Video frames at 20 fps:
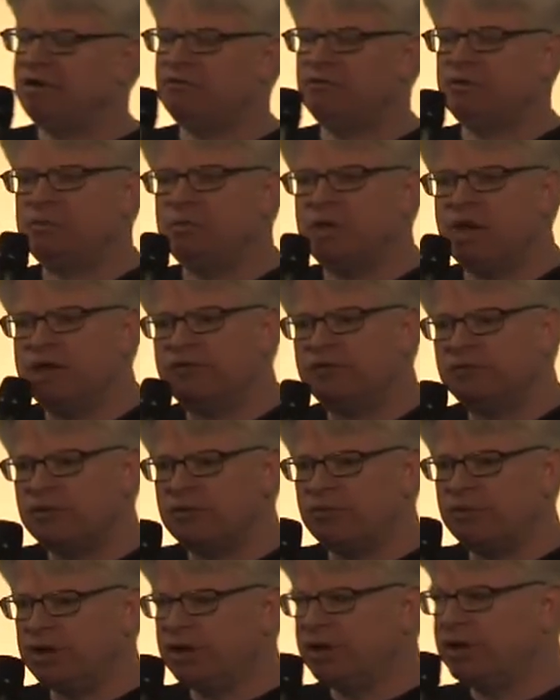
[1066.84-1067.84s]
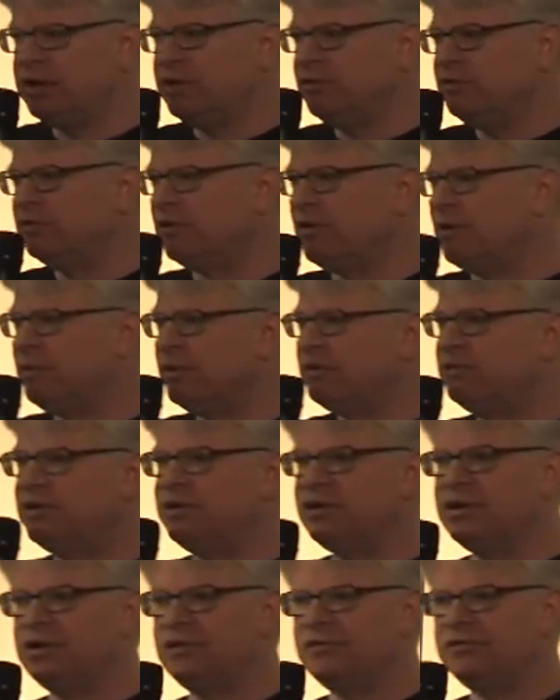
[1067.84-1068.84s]
have a place where we could use our
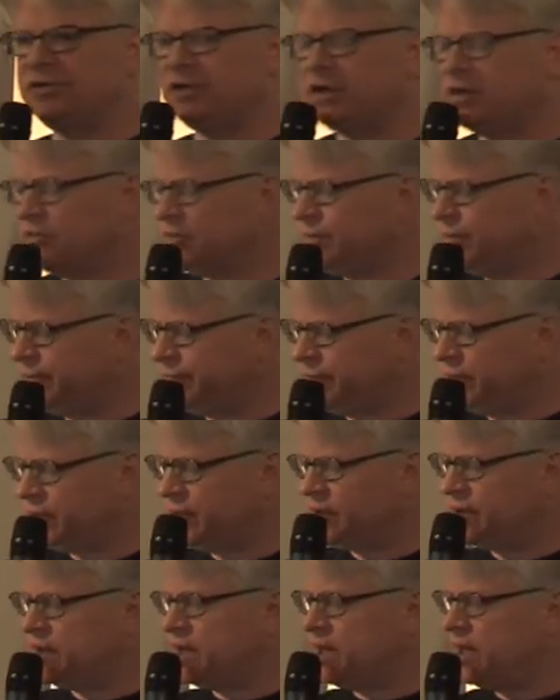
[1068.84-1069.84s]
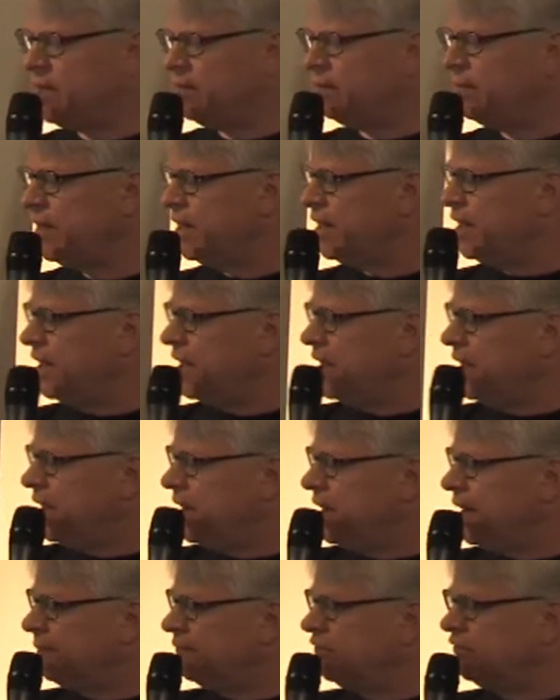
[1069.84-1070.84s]
materials and other people could come.
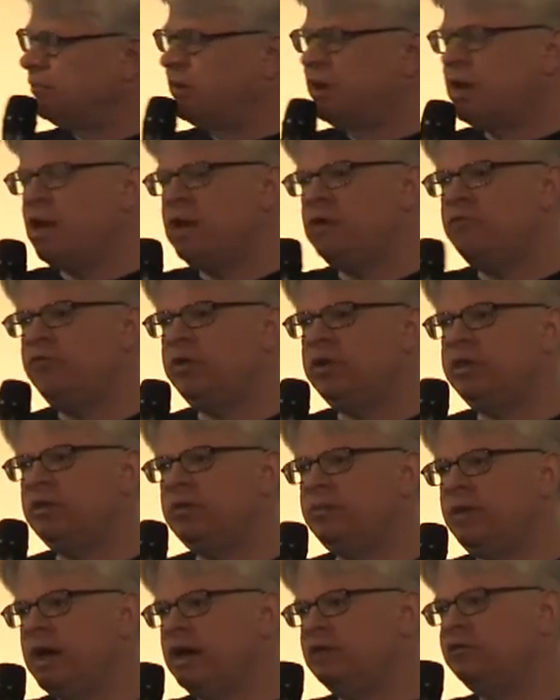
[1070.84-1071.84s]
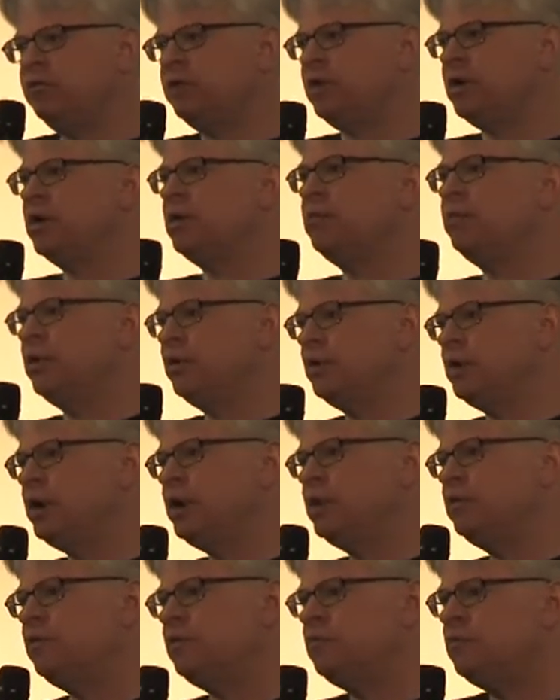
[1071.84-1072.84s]
So we kind of didn't imagine the
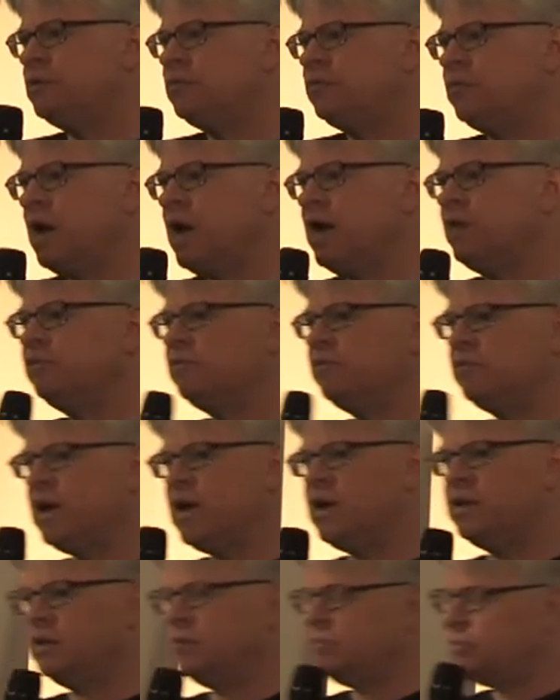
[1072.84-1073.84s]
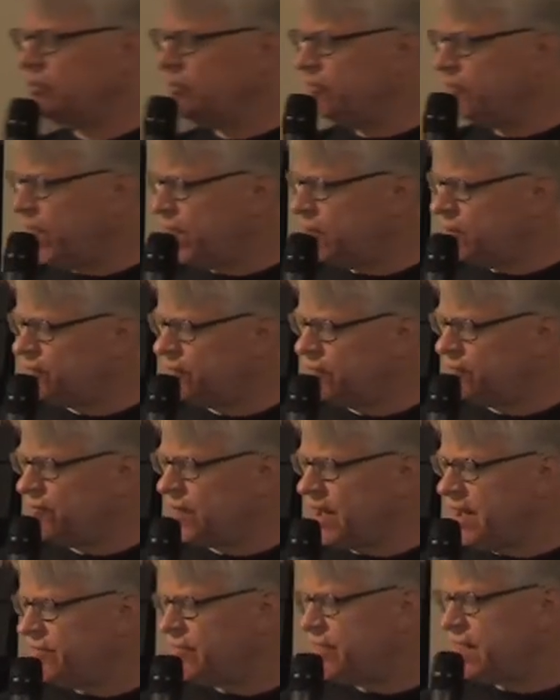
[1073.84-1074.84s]
community that would arise around it, but we've had over
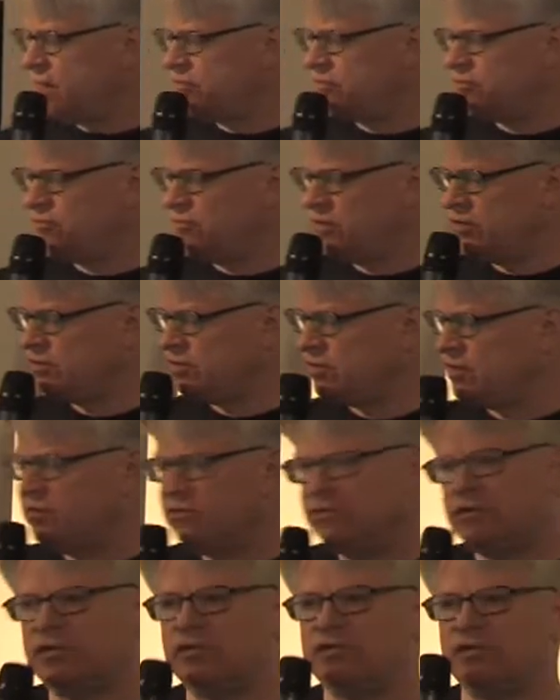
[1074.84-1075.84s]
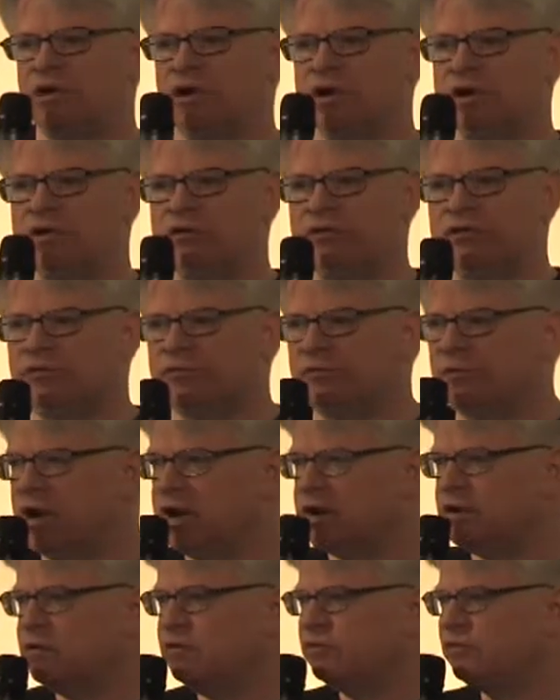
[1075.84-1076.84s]
5,000 visitors. It's artists,
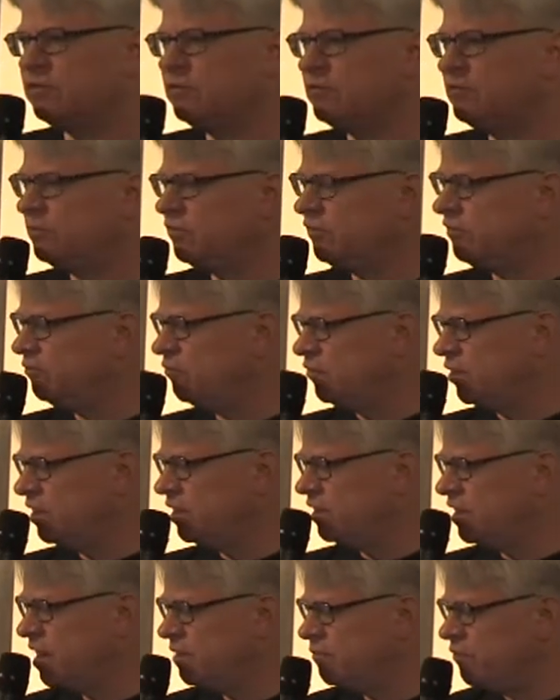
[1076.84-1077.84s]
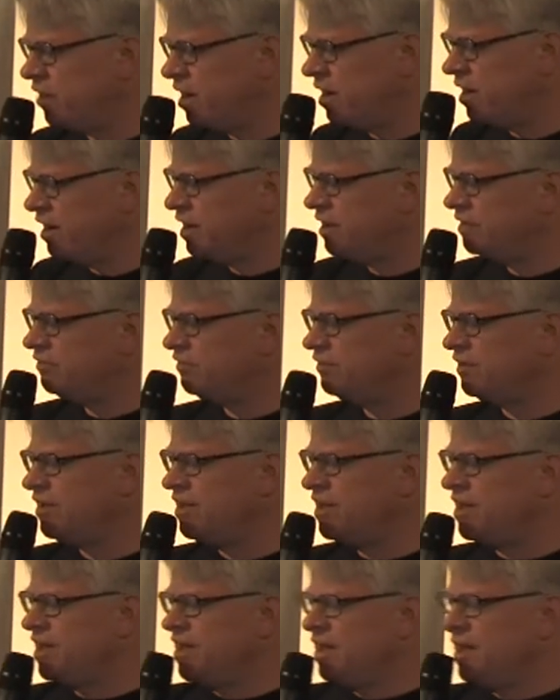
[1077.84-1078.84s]
writers, some real librarians
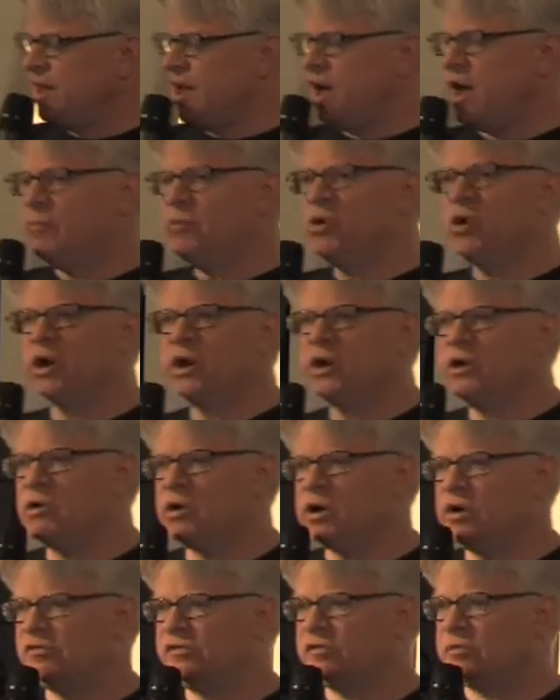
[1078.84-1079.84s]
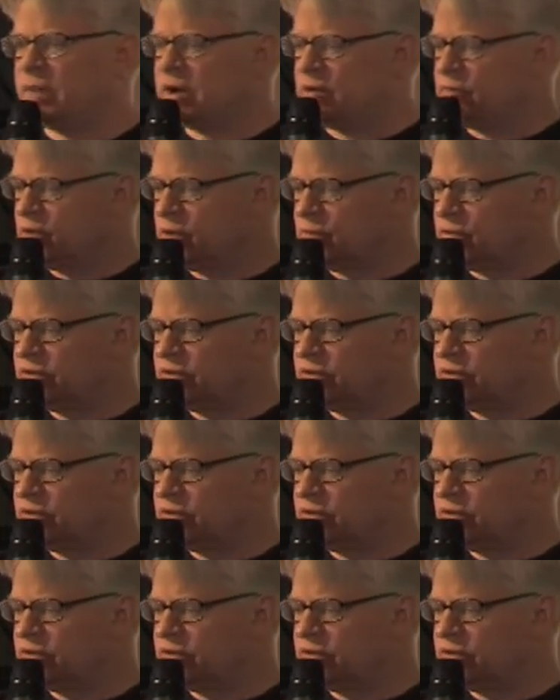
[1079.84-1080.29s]
who are curious about what